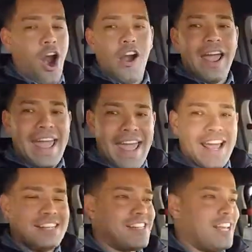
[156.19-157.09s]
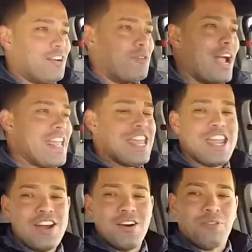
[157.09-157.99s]
our hands. Right
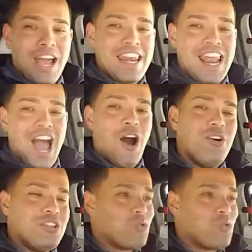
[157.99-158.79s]
here, right now,